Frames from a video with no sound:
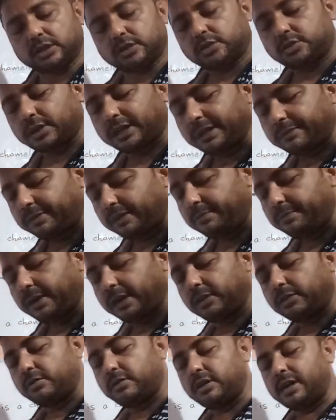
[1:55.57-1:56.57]
So given
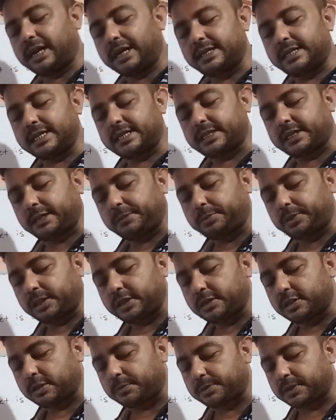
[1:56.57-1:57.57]
below are
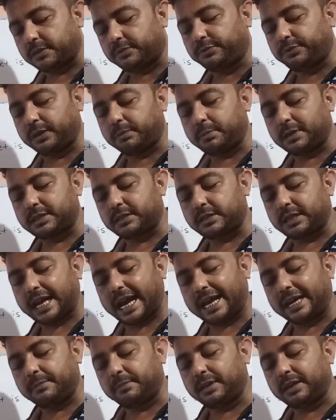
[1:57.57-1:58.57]
descriptions of some famous
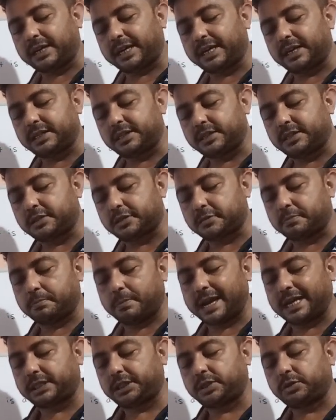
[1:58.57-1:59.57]
animal characters.
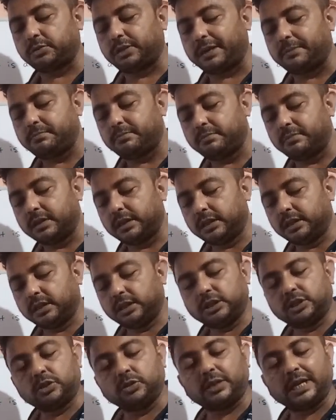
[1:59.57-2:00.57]
Match to them
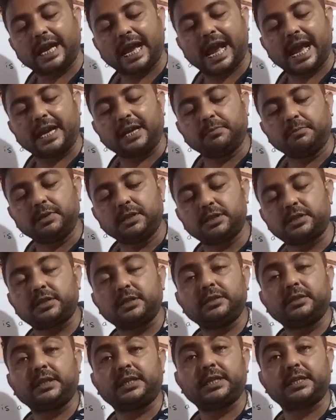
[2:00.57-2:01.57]
to the animals
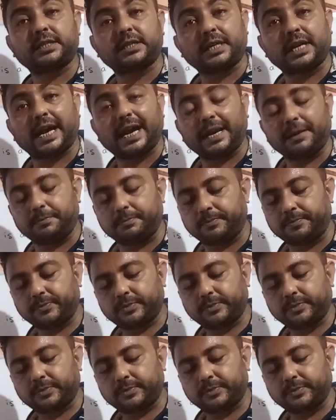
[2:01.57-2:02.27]
they describe.